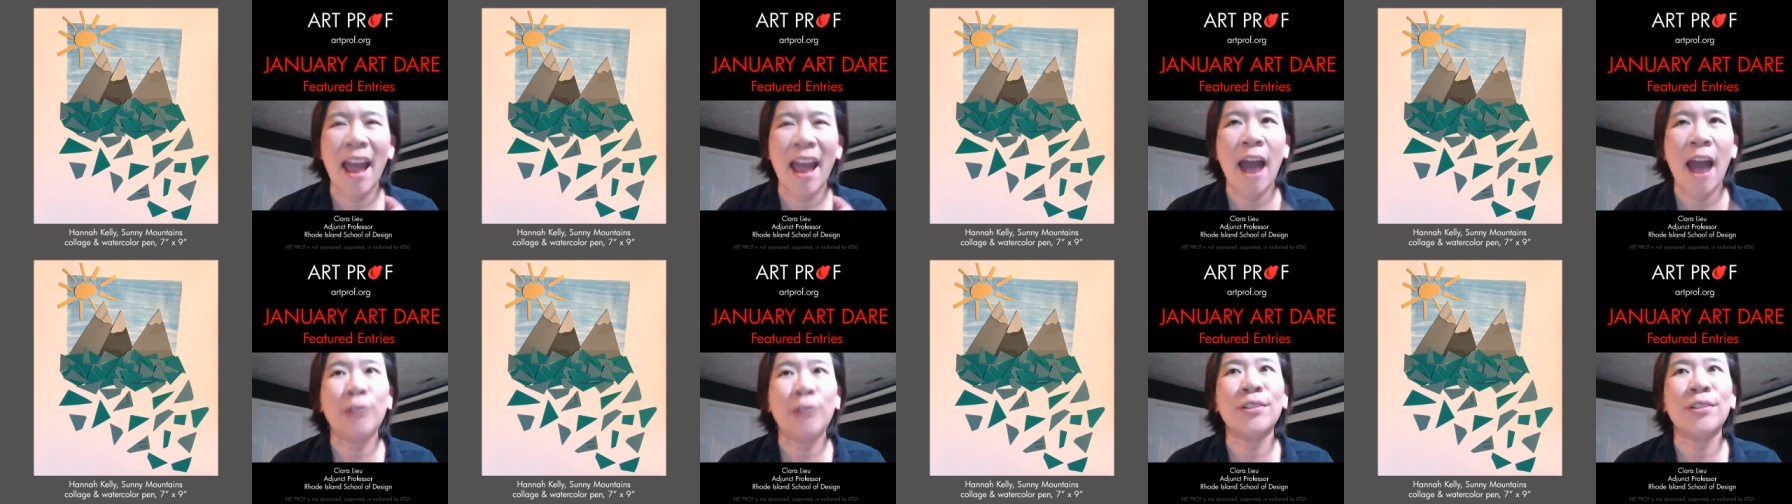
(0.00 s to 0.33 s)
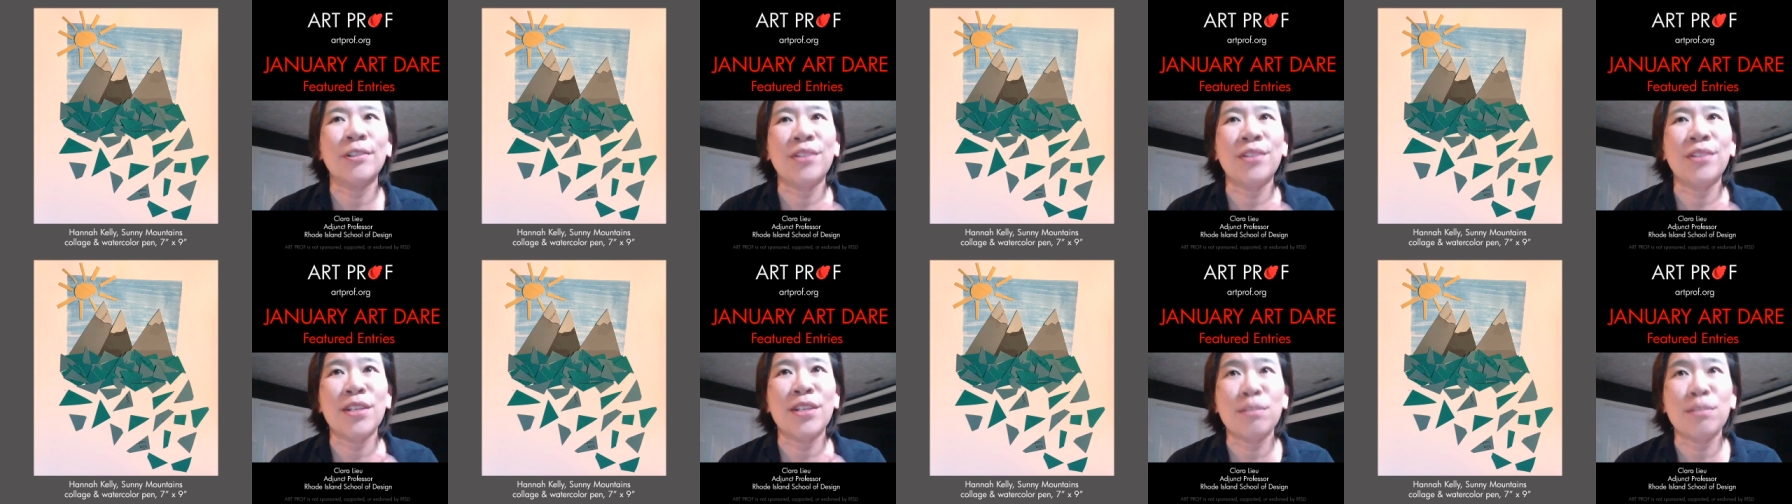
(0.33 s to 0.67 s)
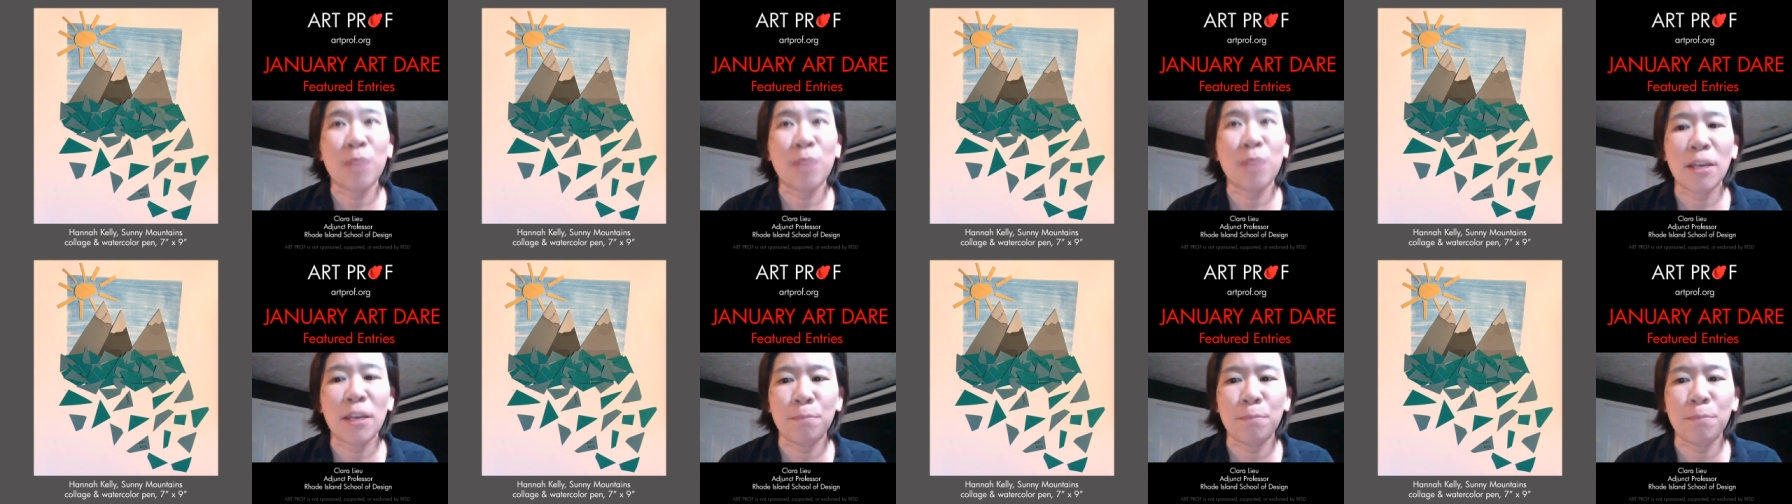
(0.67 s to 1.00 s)
How did these
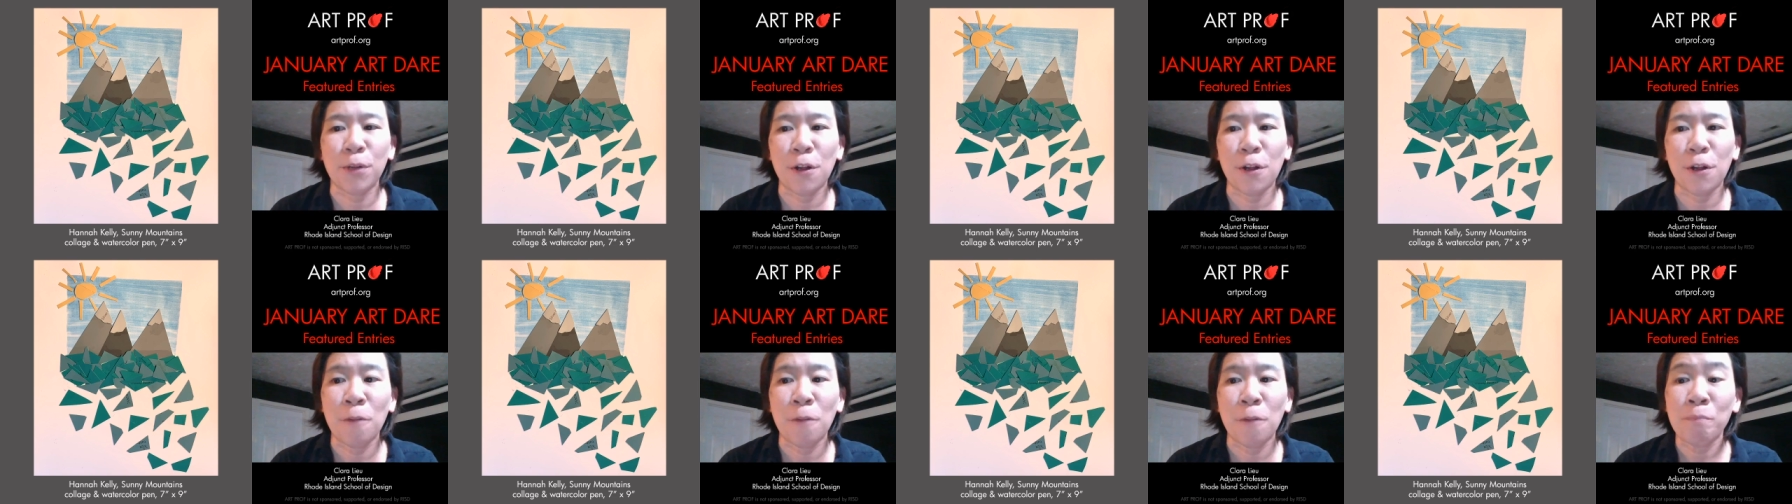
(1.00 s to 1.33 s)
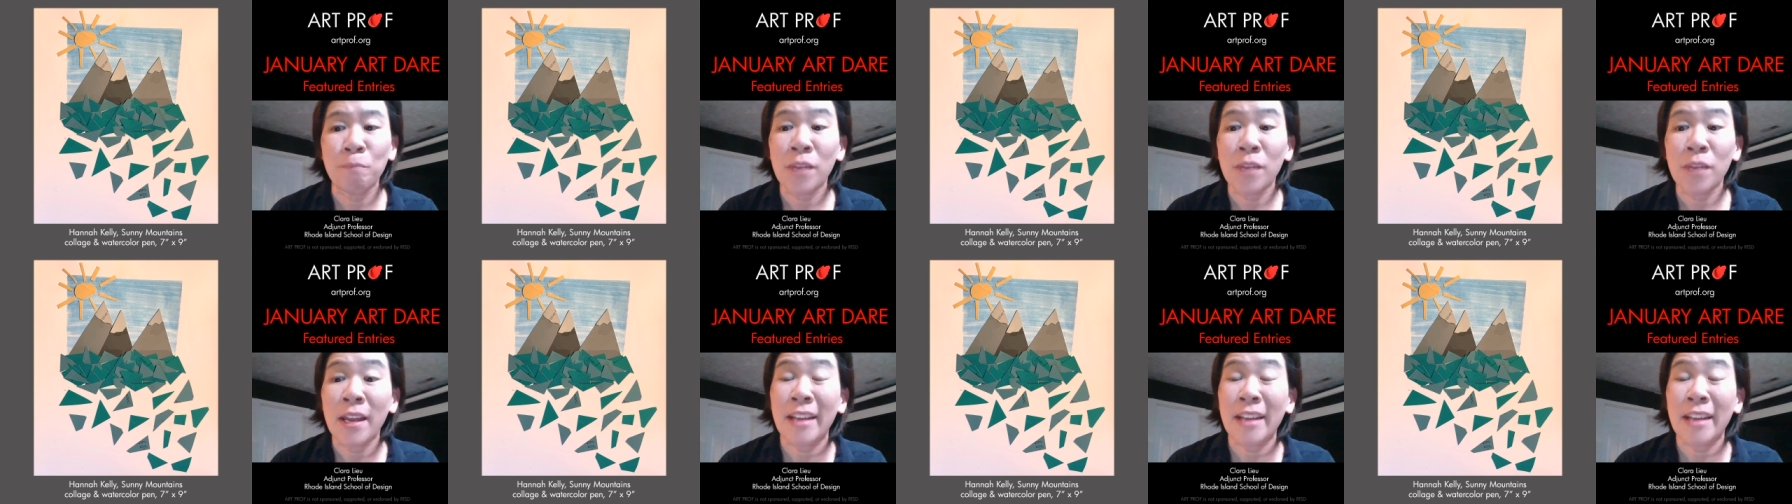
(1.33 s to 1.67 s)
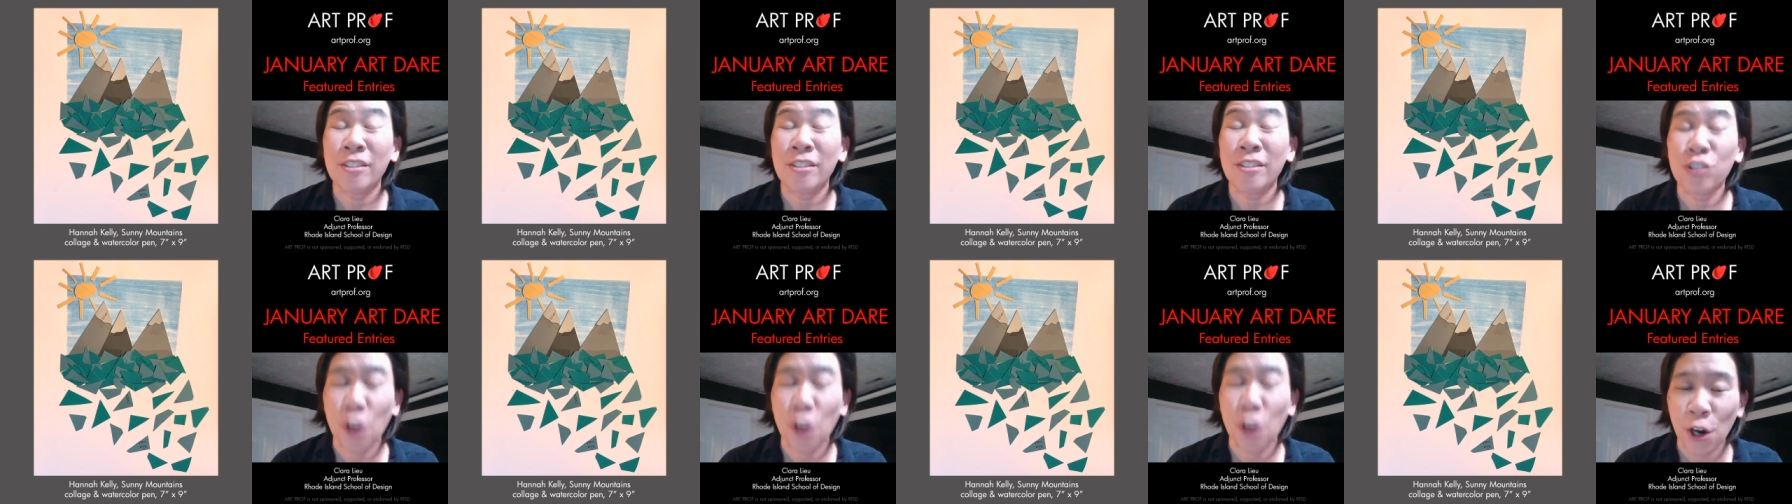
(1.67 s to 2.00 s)
people
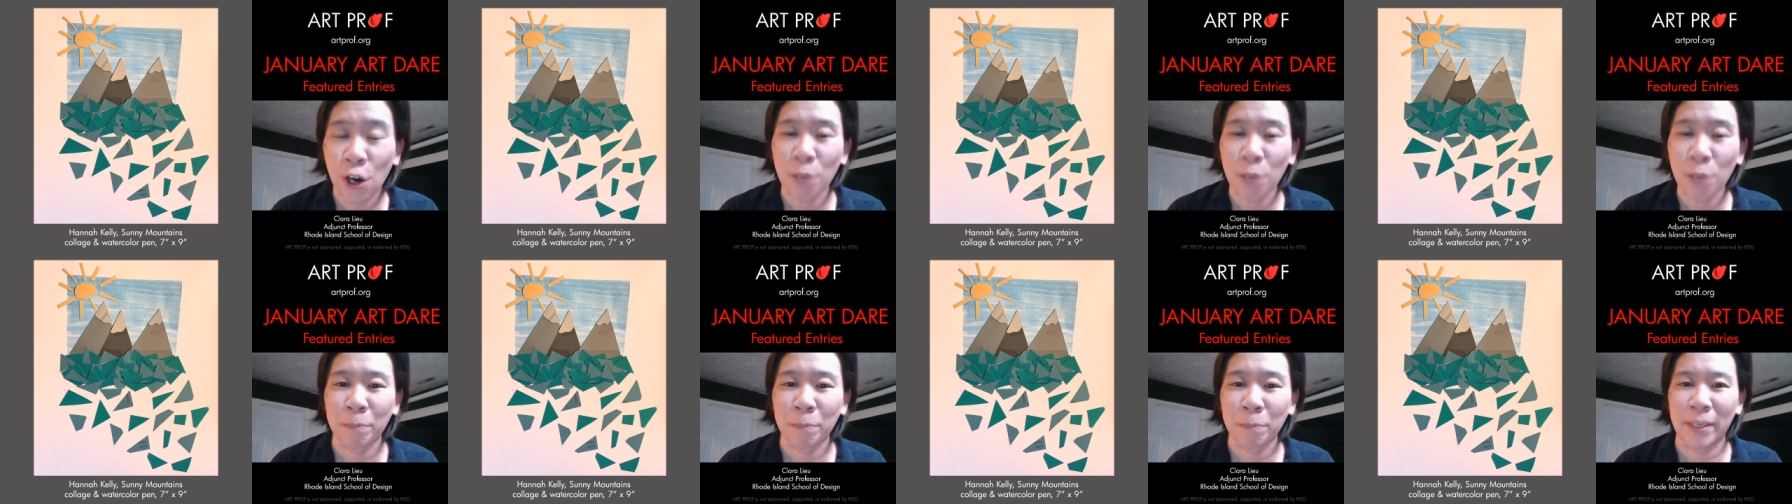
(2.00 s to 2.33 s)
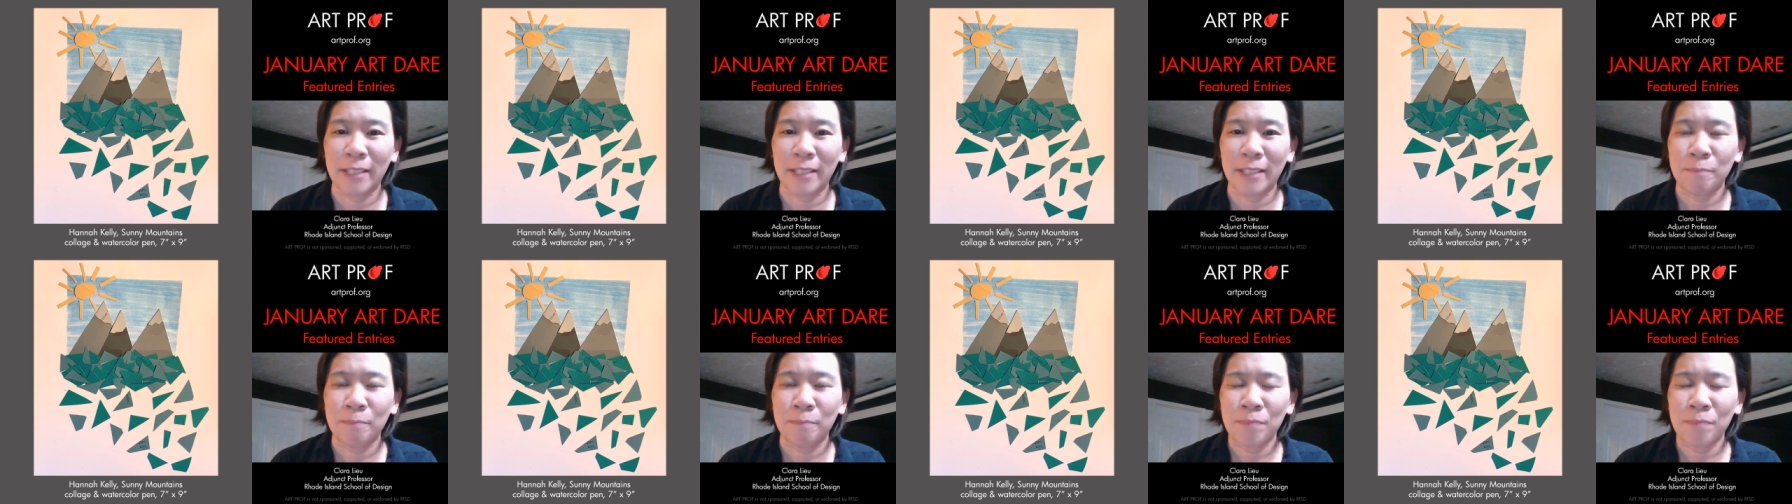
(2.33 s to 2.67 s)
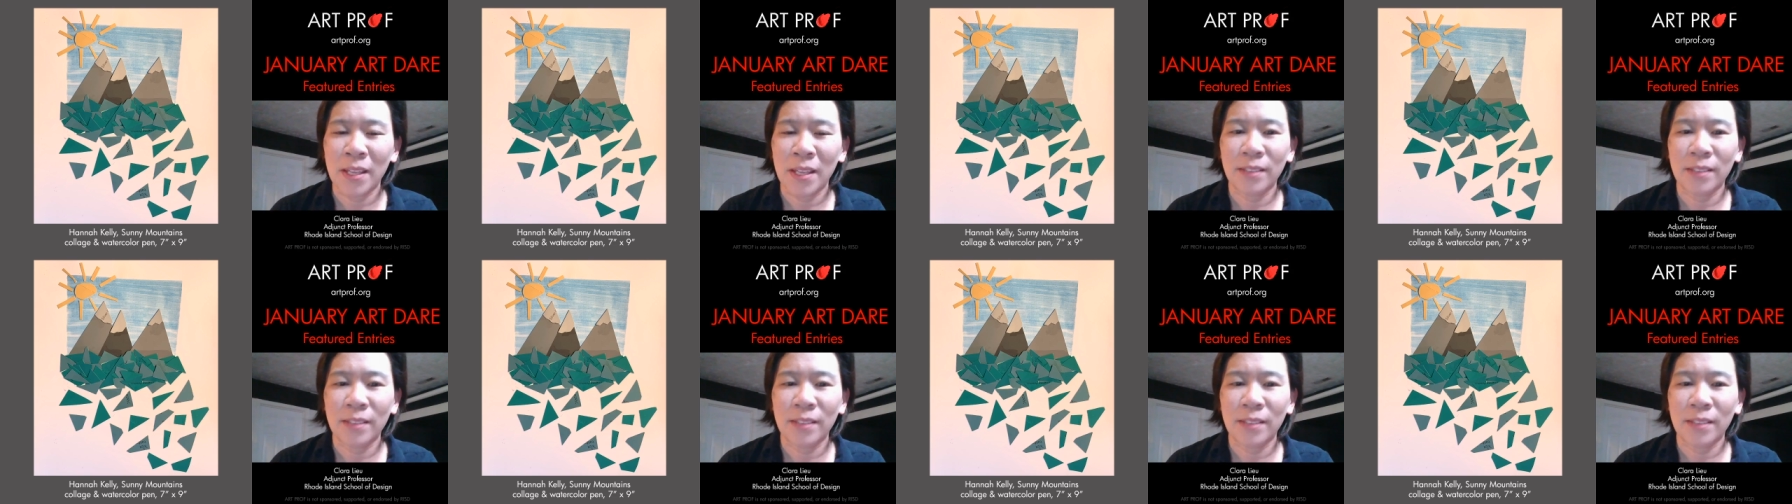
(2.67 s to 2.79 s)
interpret